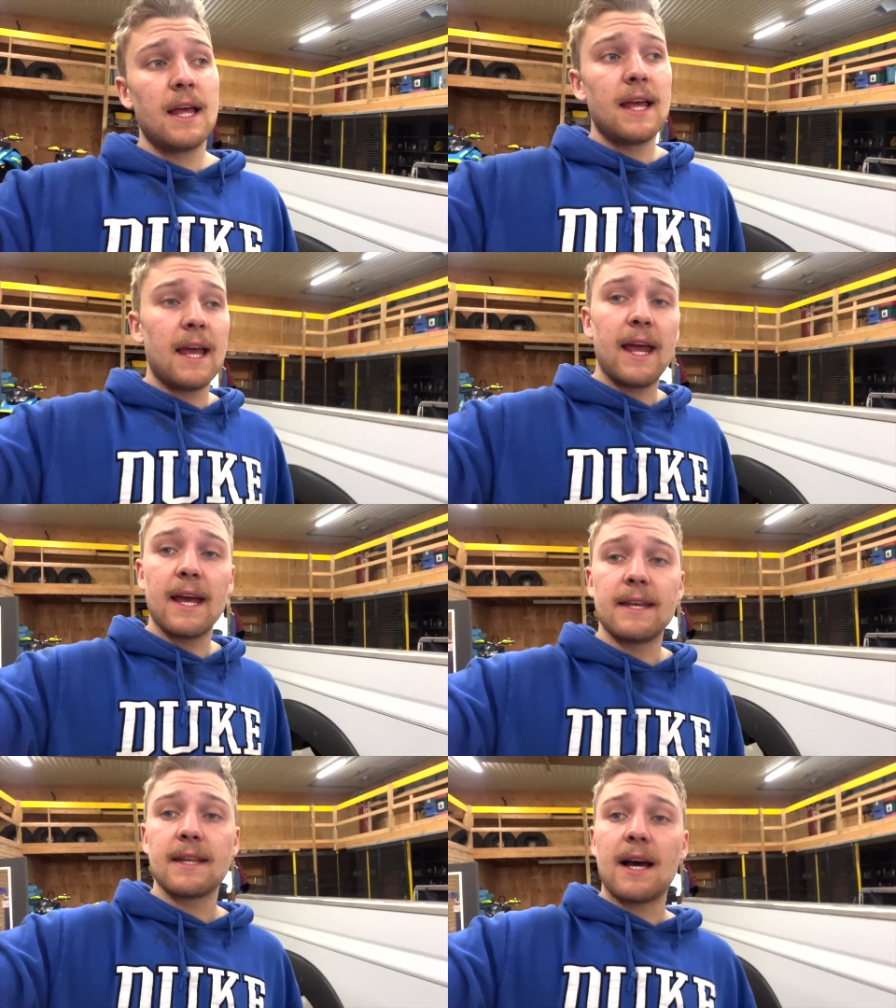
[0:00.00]

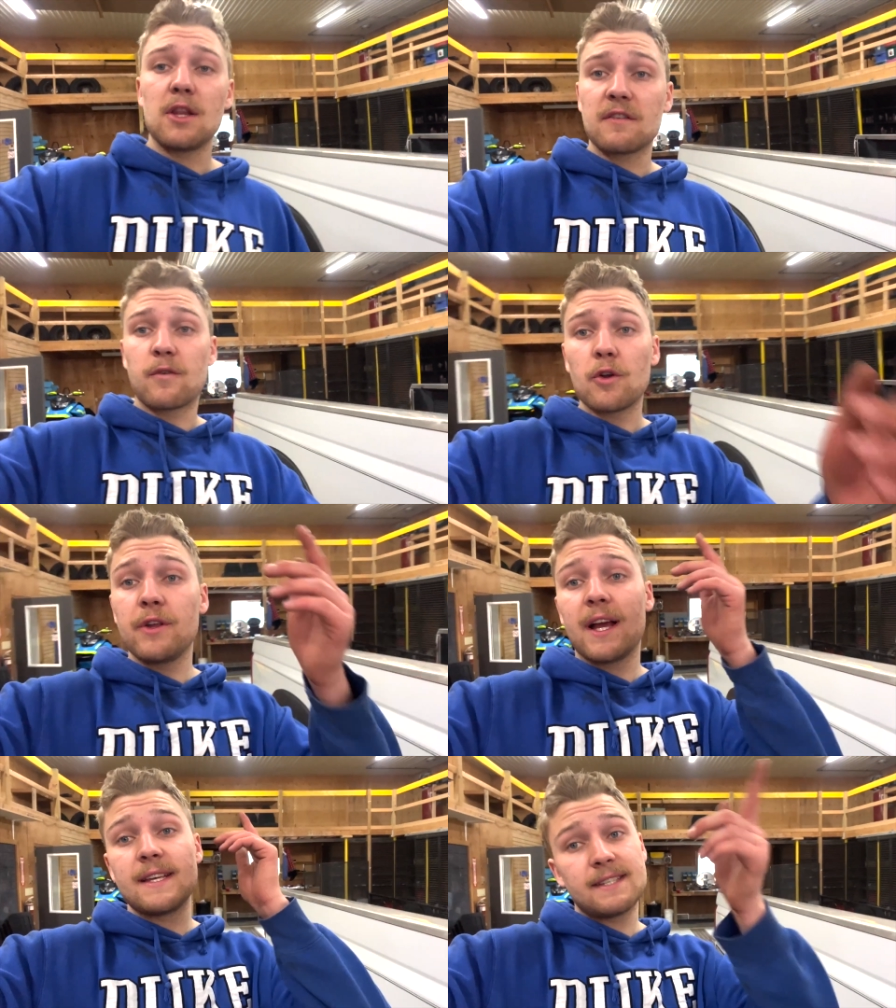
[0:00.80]
and I look forward to you
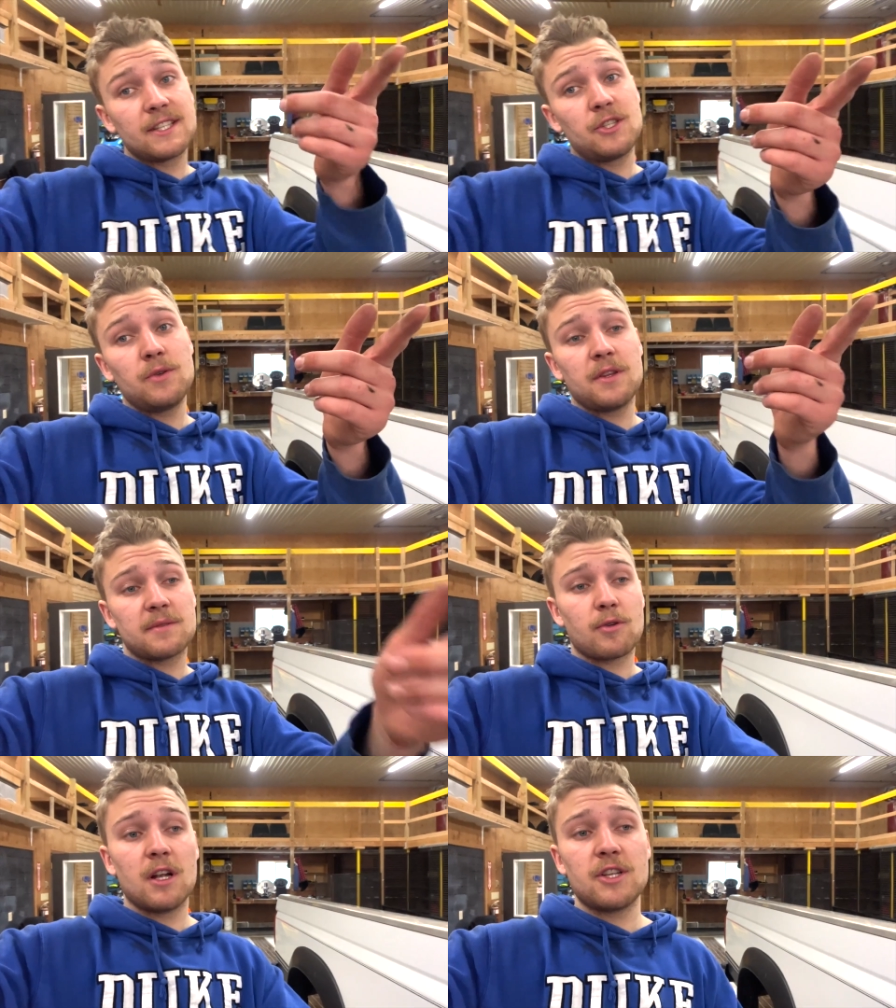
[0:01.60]
guys sticking tuned on this
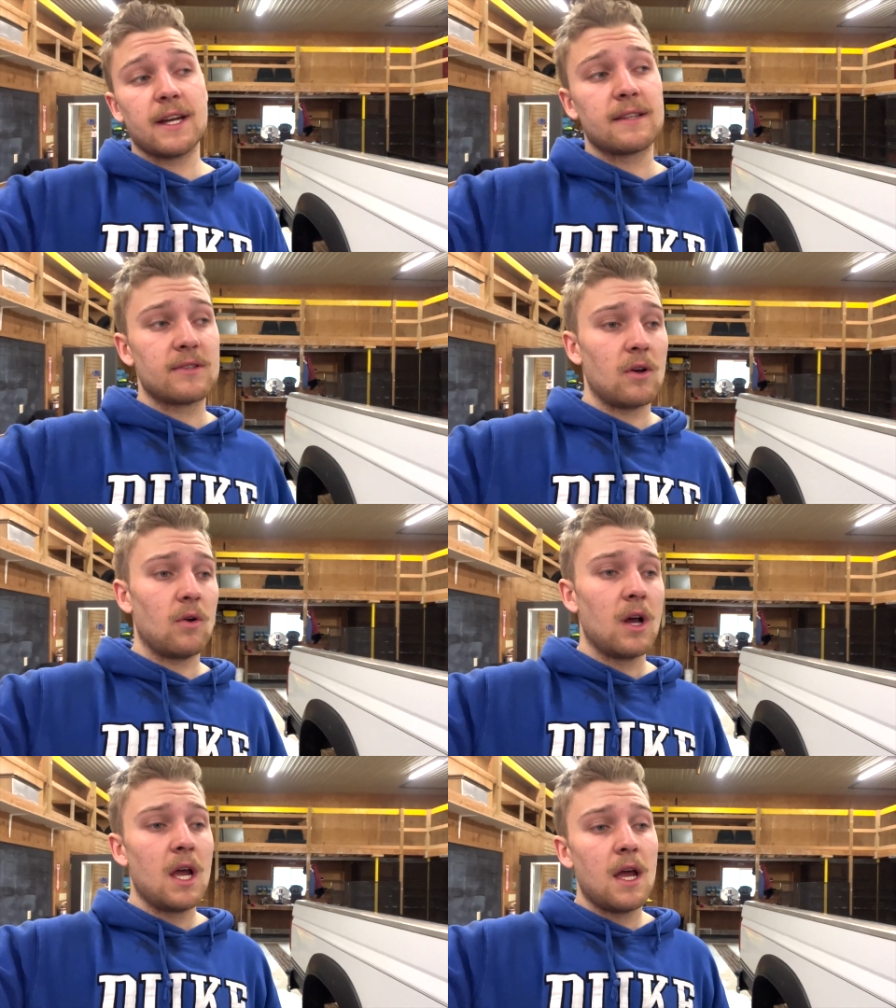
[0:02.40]
project.
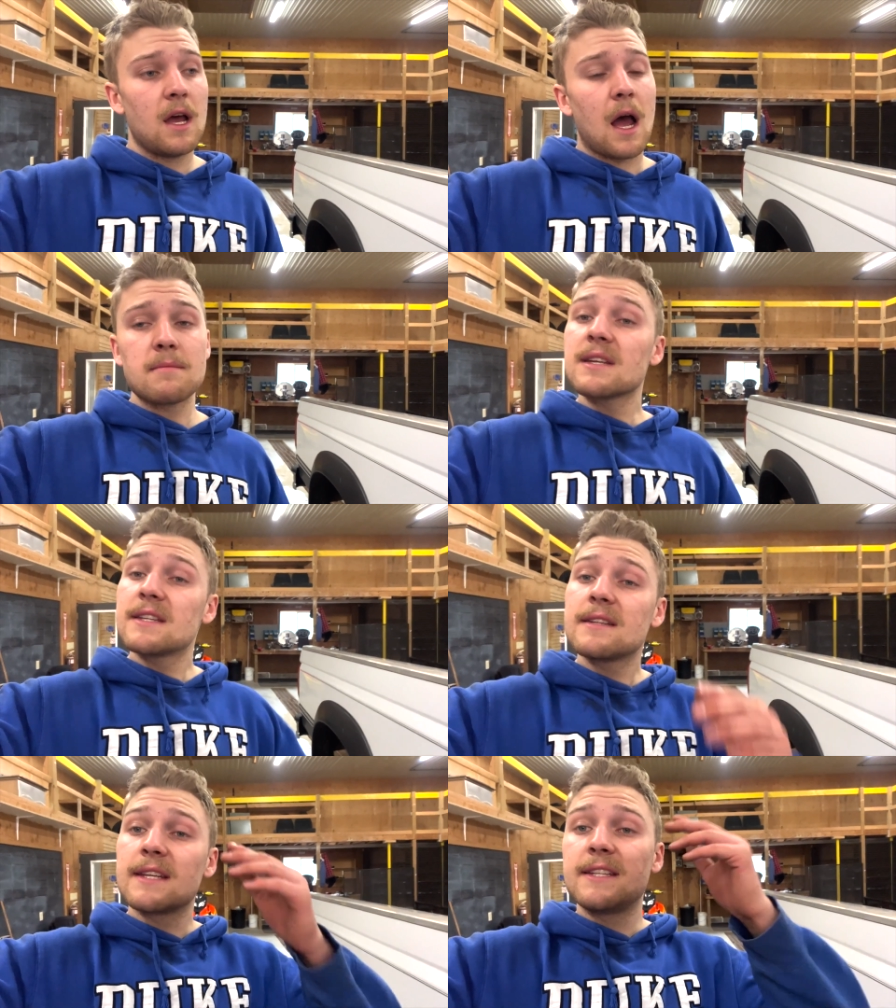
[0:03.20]
So I'm gonna
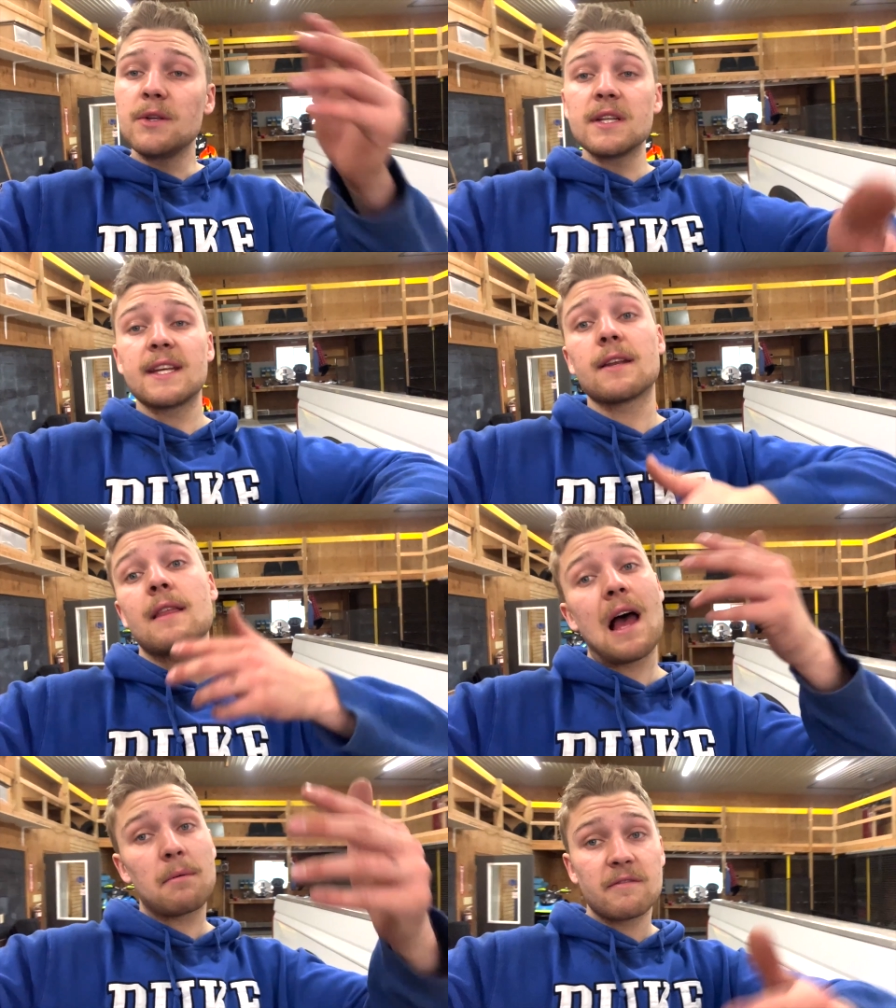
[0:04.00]
continue to get in the
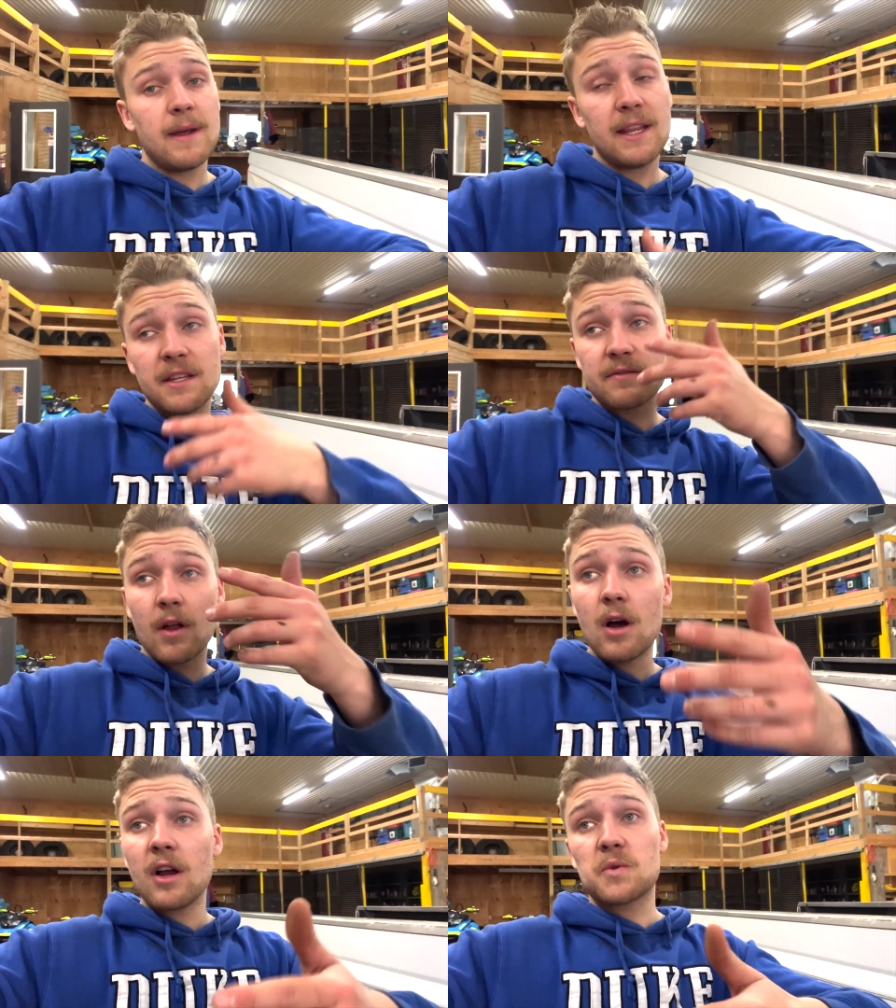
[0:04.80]
habit of making these
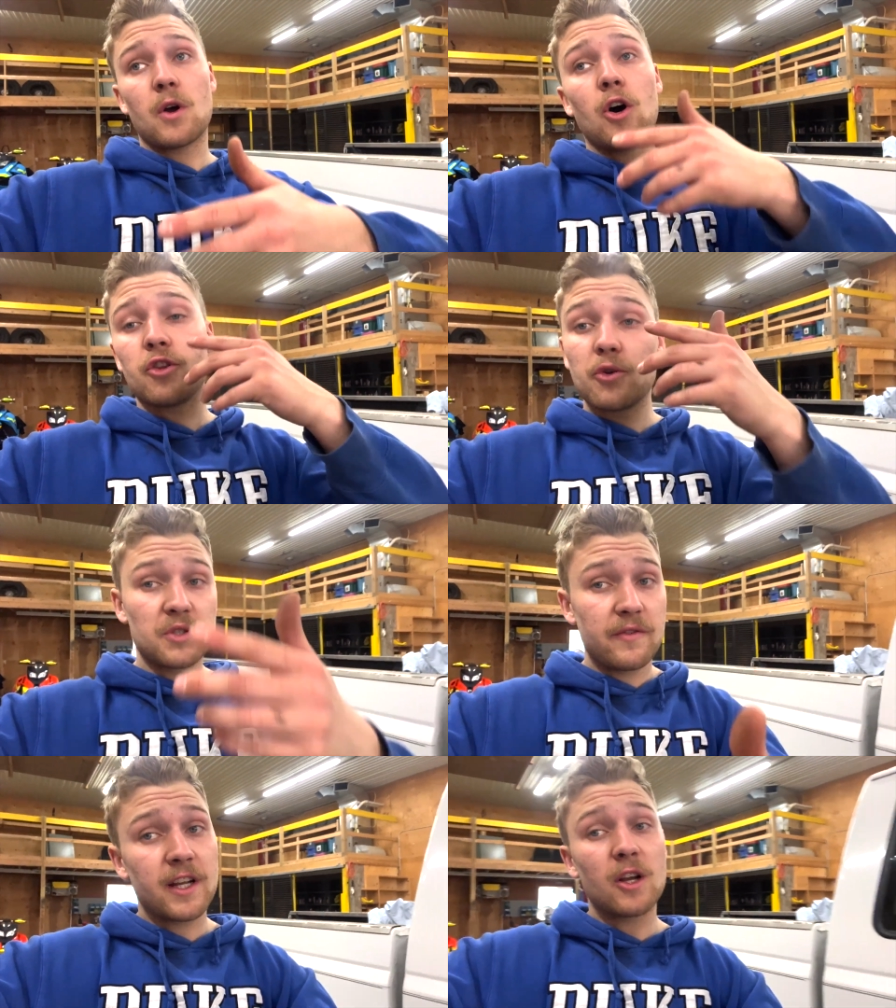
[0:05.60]
vlogs, all the new
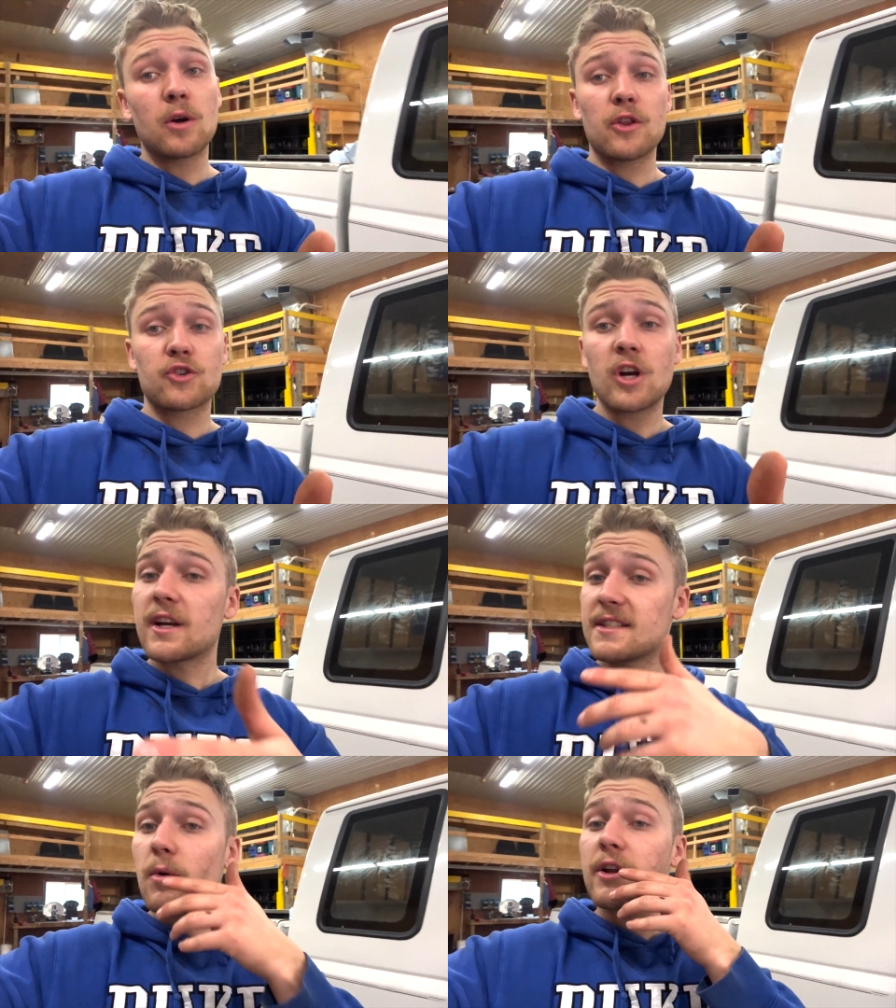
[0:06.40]
stuff I got going on the truck,
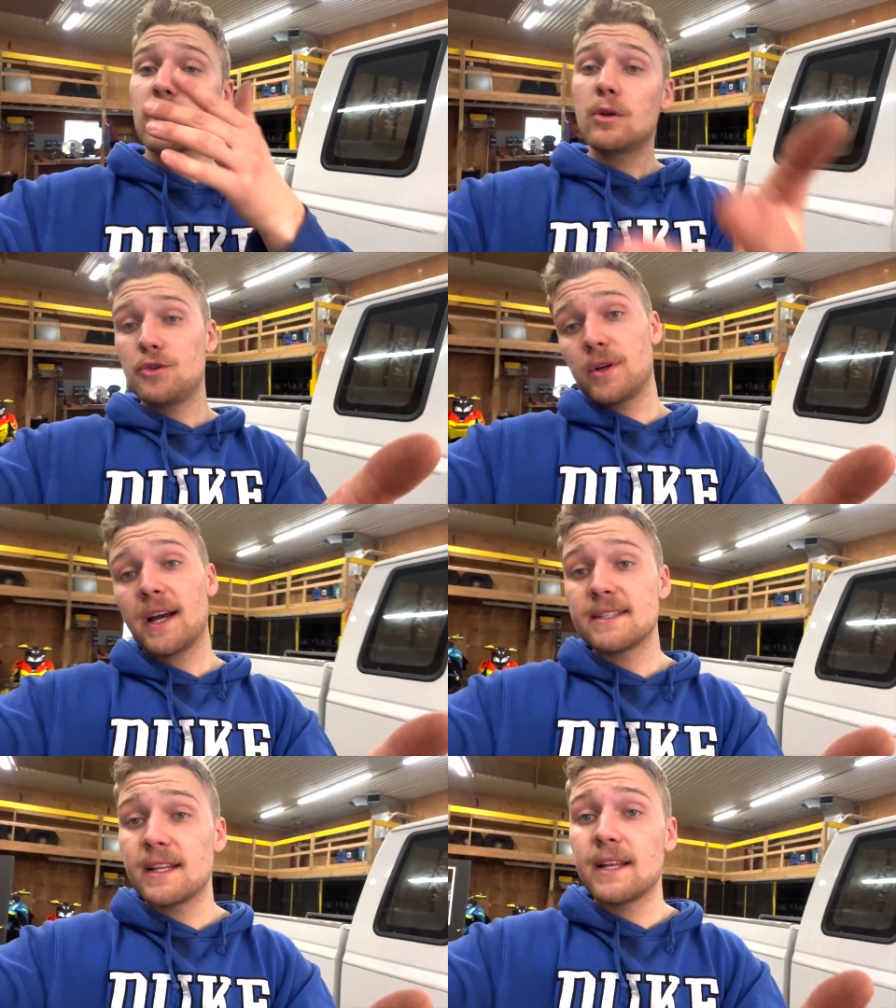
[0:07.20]
because I want to include you
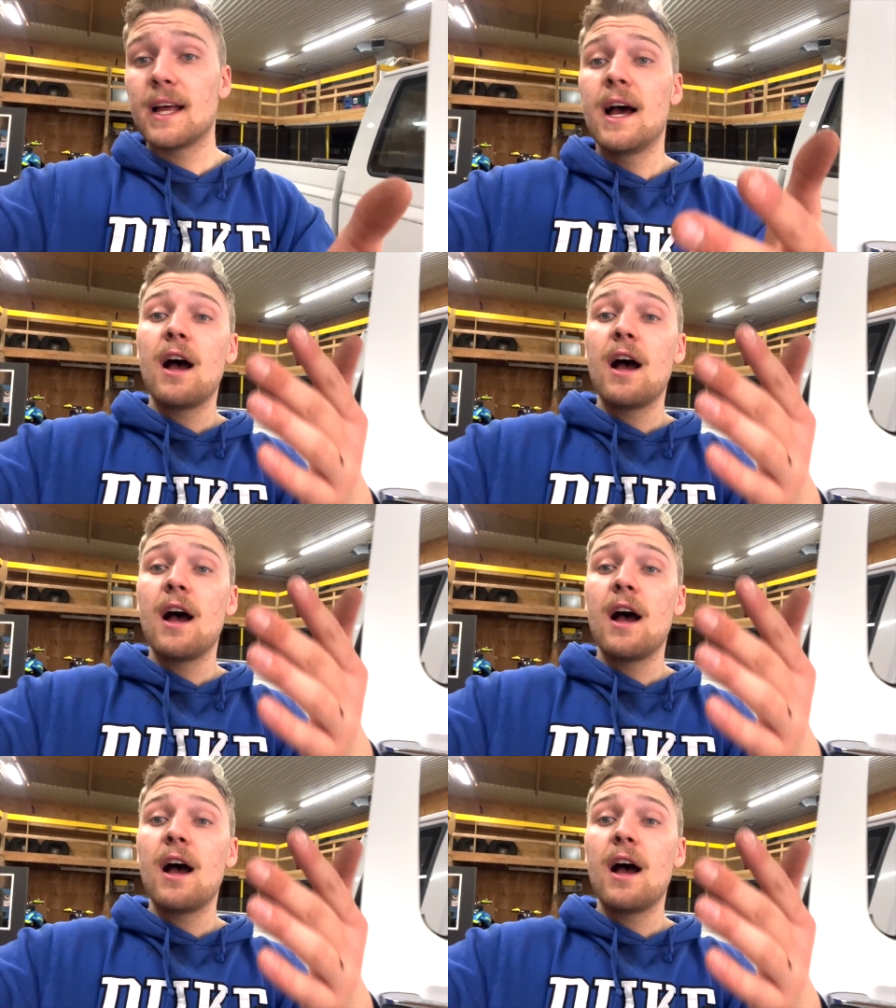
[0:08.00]
guys in it.